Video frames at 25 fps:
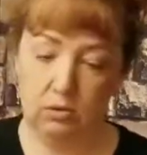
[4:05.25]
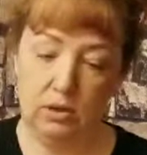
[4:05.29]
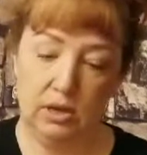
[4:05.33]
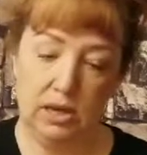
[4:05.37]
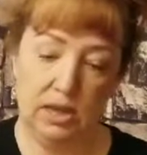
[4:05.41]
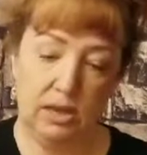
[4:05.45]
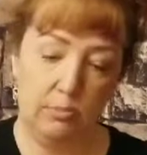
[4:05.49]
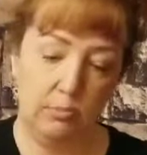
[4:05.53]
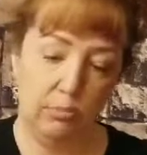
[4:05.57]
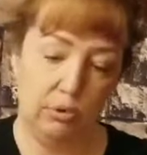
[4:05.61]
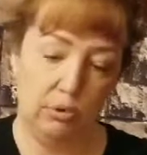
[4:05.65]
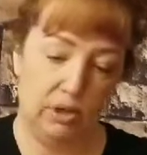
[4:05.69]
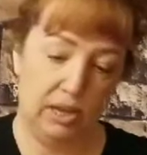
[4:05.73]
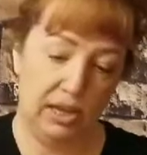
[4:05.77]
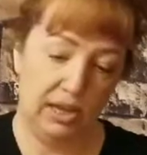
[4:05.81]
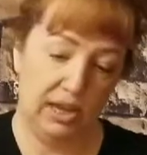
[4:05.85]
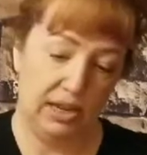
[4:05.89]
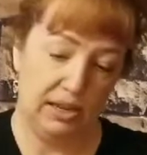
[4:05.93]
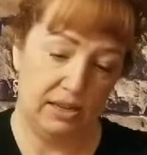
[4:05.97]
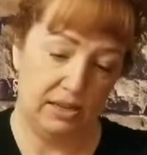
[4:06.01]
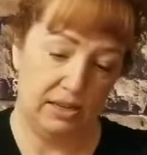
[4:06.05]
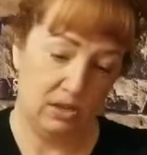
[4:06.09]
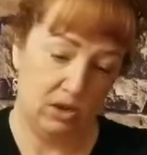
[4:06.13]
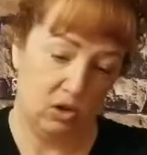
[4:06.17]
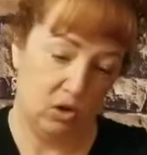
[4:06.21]
in
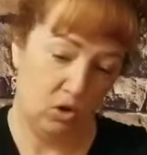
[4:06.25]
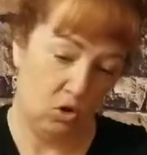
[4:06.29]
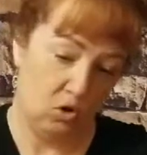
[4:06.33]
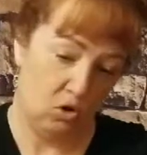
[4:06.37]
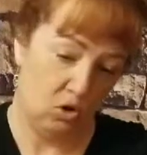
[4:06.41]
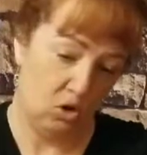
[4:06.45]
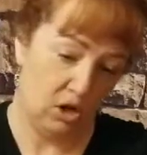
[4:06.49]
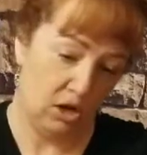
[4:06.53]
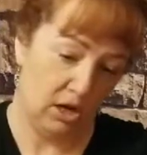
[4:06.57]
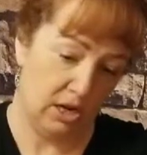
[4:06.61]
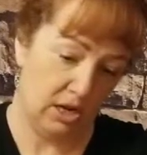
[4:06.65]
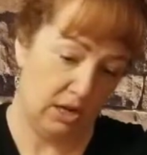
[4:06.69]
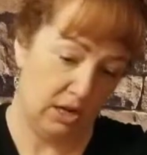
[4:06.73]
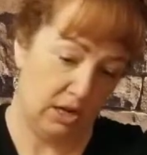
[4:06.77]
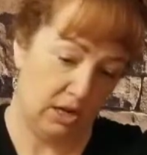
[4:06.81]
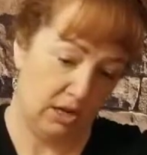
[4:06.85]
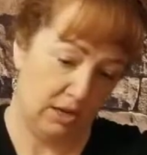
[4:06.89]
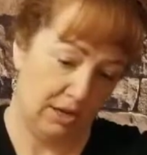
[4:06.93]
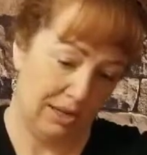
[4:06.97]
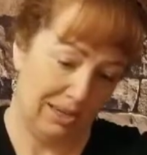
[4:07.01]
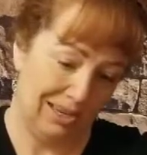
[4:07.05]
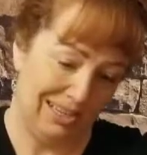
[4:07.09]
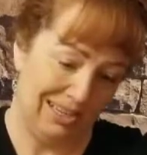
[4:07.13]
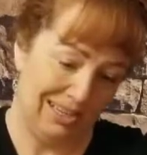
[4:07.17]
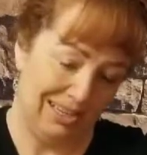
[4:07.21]
place on
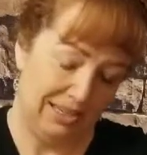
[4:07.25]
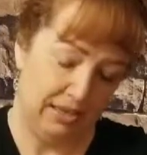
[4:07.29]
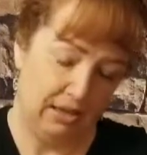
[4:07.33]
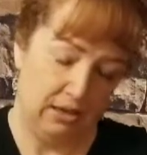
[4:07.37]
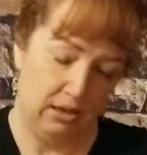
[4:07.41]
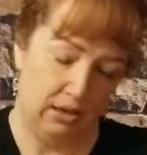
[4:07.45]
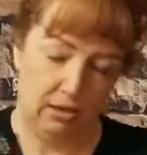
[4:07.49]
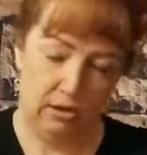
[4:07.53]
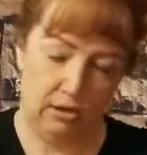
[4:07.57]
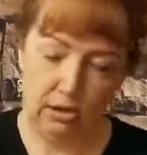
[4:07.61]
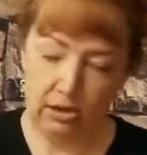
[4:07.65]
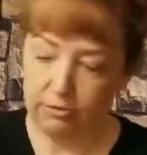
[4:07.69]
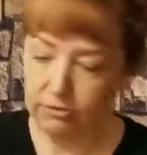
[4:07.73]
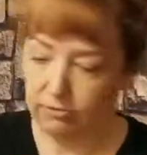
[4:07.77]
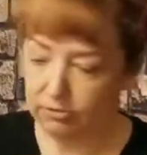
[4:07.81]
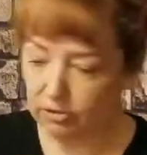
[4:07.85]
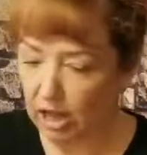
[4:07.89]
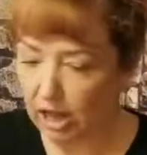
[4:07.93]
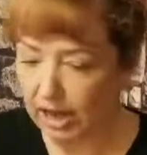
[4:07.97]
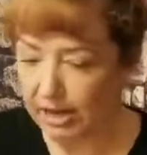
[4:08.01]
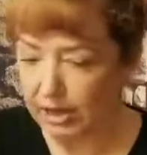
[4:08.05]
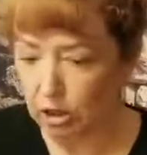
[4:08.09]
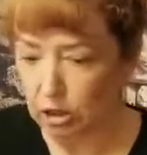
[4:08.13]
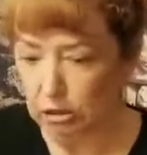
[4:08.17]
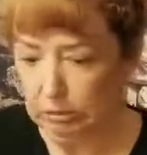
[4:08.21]
the
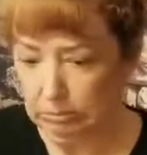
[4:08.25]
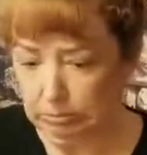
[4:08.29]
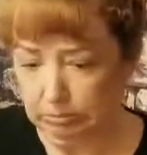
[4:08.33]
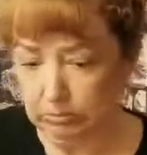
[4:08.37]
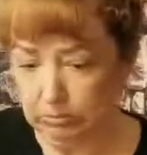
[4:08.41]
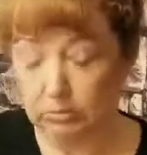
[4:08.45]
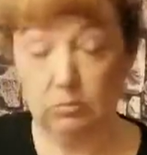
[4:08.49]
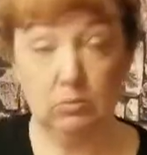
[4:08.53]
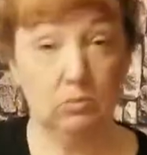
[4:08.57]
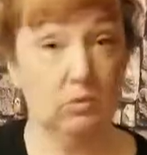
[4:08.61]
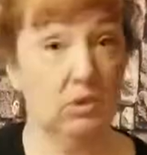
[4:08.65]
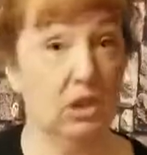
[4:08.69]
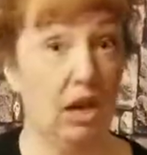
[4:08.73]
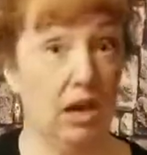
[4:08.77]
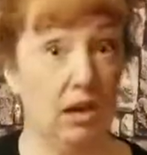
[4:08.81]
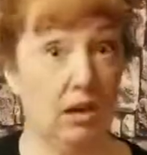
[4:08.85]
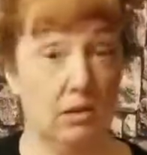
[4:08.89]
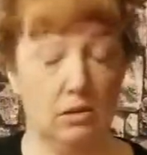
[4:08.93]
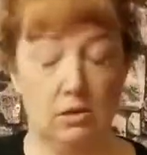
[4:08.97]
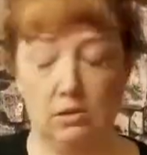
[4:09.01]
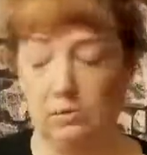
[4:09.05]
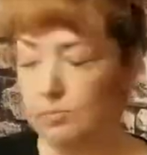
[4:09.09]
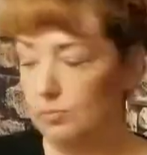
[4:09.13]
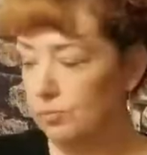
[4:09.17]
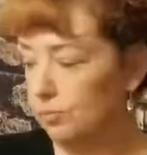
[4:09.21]
flyer.
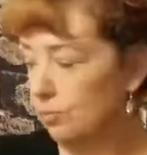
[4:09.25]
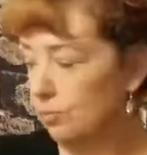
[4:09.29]
Yikes.